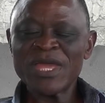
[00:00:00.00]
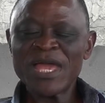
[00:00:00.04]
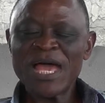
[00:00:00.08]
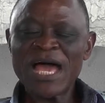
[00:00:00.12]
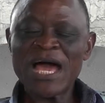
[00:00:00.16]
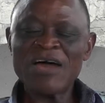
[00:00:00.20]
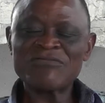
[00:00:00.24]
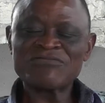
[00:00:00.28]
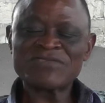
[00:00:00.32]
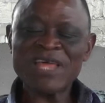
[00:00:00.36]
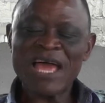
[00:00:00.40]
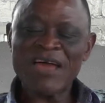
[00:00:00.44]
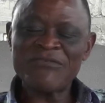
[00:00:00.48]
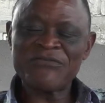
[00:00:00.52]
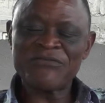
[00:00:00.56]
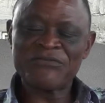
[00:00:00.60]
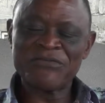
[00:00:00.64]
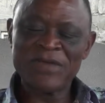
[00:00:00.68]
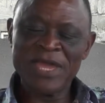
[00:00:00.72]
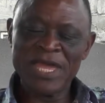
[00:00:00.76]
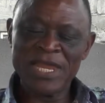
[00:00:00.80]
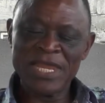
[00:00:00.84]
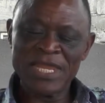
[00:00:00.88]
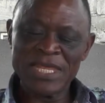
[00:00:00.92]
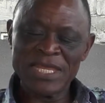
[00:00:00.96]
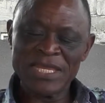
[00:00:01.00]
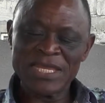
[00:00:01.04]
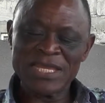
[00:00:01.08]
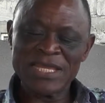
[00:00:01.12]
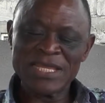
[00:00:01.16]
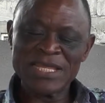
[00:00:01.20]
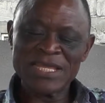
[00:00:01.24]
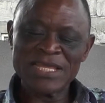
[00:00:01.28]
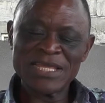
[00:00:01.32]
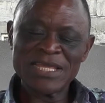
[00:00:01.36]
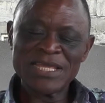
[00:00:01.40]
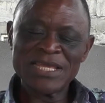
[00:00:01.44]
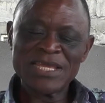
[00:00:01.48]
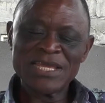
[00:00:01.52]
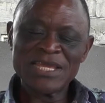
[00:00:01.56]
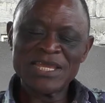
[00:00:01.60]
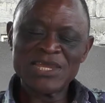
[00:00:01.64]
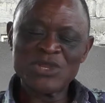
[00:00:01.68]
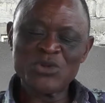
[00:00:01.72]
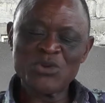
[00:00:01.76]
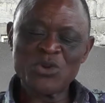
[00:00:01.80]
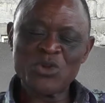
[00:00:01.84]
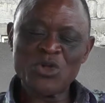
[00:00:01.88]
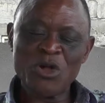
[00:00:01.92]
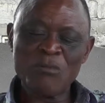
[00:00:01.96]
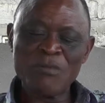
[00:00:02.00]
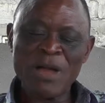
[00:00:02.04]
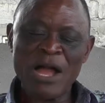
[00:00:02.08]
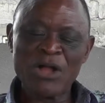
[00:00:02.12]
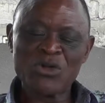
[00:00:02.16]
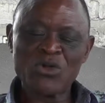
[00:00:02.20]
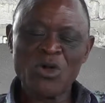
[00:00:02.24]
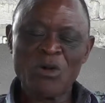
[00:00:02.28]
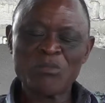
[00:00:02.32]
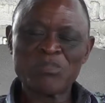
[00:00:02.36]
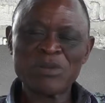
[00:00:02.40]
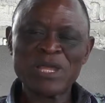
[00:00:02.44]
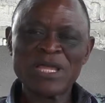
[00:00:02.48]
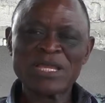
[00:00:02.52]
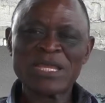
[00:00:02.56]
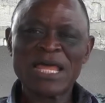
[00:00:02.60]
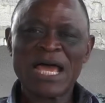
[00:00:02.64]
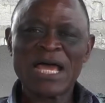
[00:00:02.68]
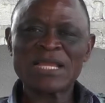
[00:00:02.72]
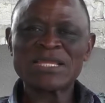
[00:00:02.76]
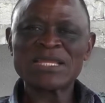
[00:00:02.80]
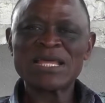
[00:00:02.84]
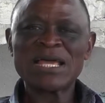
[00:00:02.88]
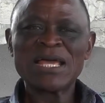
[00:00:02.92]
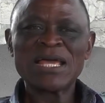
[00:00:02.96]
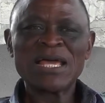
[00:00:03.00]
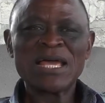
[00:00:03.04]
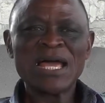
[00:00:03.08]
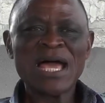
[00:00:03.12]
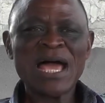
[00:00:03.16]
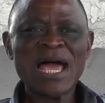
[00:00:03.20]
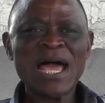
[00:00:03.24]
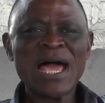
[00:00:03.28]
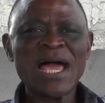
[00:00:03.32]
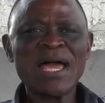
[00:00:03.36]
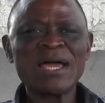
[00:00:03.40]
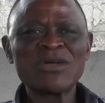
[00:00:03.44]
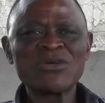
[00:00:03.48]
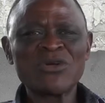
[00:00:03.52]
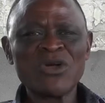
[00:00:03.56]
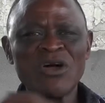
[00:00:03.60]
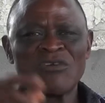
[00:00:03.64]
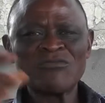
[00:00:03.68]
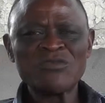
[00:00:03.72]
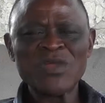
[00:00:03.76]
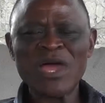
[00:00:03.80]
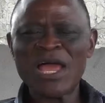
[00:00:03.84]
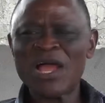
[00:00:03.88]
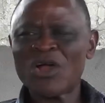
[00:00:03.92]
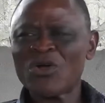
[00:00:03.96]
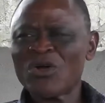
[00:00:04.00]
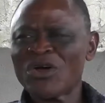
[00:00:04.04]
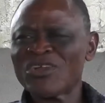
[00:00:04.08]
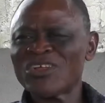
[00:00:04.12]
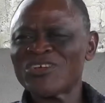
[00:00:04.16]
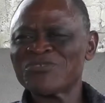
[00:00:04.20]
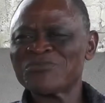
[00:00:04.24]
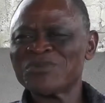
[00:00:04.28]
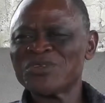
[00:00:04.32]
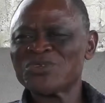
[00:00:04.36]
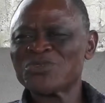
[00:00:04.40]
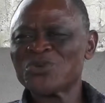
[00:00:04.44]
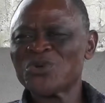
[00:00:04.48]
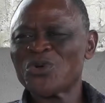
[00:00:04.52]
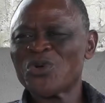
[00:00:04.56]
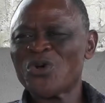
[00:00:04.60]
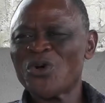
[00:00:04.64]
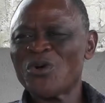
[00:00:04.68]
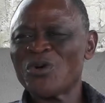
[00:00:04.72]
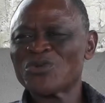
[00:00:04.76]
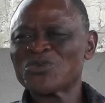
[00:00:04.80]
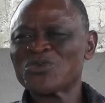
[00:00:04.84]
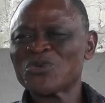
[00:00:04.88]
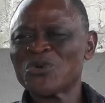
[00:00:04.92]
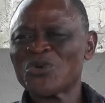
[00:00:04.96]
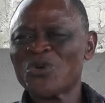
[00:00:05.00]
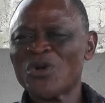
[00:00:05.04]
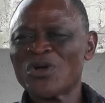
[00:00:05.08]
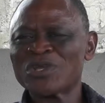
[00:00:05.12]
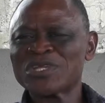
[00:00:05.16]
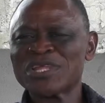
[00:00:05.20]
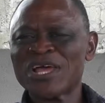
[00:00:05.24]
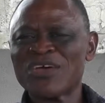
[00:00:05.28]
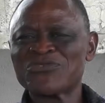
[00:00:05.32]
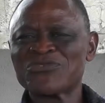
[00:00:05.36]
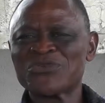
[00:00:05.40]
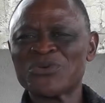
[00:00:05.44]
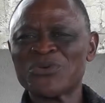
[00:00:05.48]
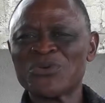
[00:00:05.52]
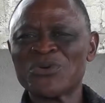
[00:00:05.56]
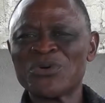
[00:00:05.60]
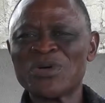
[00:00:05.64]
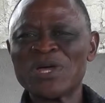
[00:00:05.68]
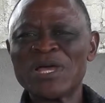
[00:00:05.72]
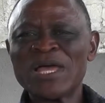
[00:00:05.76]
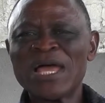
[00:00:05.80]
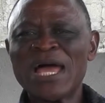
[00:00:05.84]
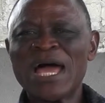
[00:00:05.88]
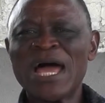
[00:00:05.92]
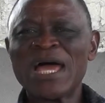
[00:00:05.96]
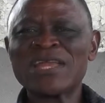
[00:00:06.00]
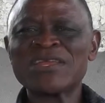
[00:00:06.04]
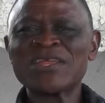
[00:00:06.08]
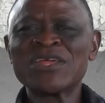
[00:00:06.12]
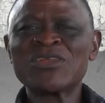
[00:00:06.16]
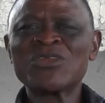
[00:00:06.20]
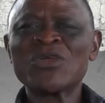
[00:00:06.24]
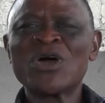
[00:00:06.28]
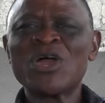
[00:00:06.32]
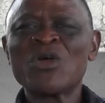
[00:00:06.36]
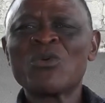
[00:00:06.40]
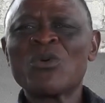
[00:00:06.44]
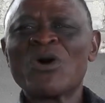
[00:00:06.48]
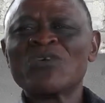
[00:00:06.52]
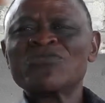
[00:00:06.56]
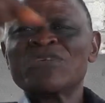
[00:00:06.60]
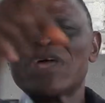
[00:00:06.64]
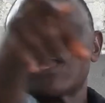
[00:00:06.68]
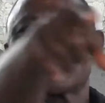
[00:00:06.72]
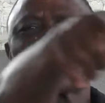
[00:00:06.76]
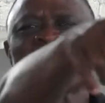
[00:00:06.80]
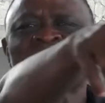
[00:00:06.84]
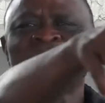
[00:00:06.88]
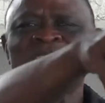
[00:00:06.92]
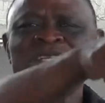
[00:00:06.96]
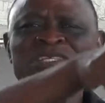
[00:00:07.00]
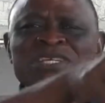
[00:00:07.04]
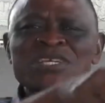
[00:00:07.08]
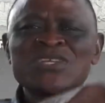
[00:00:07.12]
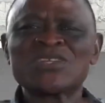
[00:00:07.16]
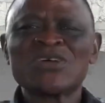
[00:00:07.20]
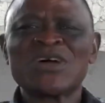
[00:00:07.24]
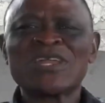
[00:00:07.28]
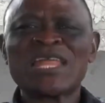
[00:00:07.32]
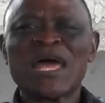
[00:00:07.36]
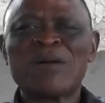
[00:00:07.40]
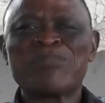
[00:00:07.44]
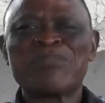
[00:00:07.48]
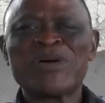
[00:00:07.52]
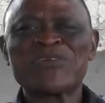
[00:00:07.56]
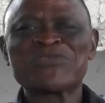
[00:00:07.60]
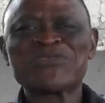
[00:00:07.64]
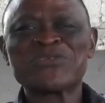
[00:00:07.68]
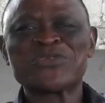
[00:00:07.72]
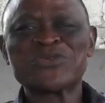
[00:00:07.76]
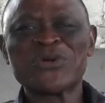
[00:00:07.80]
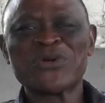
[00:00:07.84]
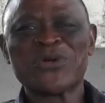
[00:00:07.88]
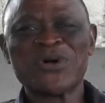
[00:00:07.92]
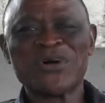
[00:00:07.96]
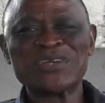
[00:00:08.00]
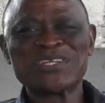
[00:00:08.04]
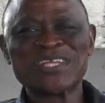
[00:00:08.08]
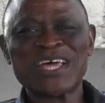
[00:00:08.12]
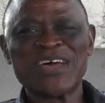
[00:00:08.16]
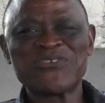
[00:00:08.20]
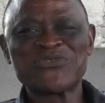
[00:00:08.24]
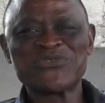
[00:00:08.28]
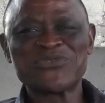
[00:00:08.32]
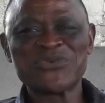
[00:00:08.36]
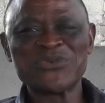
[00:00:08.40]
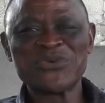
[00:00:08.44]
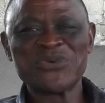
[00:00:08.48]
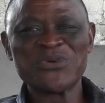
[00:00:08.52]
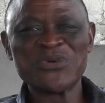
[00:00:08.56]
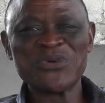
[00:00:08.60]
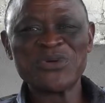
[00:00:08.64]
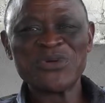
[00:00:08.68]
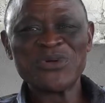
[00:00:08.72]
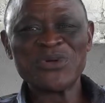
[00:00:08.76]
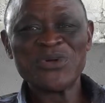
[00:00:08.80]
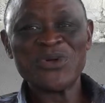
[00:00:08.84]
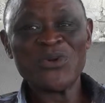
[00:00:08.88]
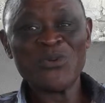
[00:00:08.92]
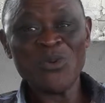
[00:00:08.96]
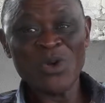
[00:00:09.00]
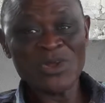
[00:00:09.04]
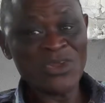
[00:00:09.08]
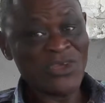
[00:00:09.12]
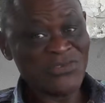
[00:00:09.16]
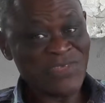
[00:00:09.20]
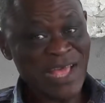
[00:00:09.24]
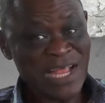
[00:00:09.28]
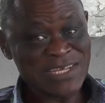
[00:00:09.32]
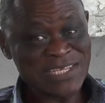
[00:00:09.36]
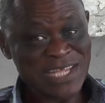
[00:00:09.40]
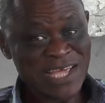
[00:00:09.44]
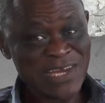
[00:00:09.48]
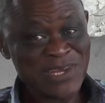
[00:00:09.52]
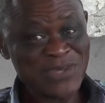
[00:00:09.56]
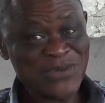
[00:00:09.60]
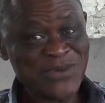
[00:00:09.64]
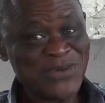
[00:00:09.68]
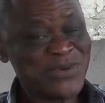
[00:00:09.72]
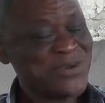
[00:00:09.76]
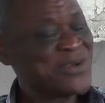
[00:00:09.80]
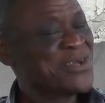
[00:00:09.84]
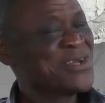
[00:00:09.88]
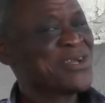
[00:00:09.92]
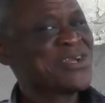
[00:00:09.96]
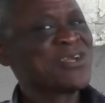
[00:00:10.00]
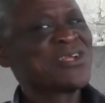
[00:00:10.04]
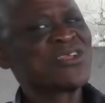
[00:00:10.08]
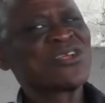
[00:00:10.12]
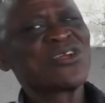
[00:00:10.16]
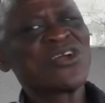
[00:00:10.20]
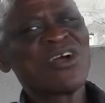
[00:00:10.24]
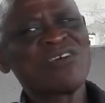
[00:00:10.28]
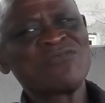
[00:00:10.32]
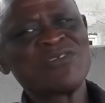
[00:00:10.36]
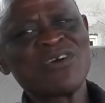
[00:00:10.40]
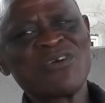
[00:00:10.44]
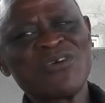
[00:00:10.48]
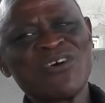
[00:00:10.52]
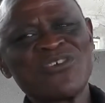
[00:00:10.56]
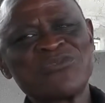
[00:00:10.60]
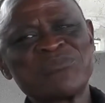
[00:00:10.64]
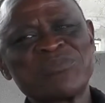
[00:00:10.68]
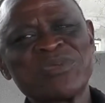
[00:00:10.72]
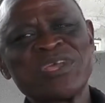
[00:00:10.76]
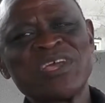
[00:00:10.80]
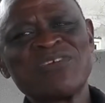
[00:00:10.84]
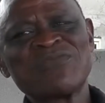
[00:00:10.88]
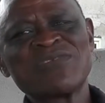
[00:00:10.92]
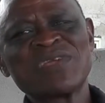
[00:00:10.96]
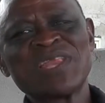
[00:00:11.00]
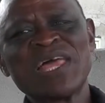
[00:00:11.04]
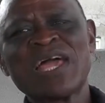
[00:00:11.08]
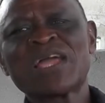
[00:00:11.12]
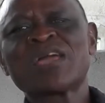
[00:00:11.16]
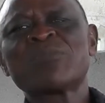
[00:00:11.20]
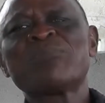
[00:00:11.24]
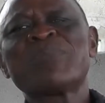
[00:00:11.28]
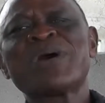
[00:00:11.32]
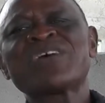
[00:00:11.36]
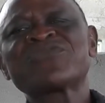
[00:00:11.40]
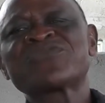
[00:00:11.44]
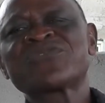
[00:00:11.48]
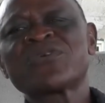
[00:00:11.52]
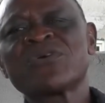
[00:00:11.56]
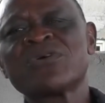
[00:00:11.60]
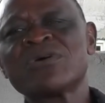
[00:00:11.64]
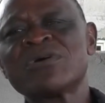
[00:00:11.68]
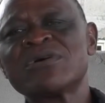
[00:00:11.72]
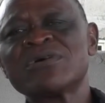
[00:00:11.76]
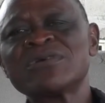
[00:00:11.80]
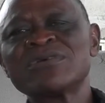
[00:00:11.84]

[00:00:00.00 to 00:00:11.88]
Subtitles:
after failing, they will come and complain that governor encouraged me to contest. So I didn't know he was encouraging the other person to contest too. What does that tell you? The governor was behaving like a pastor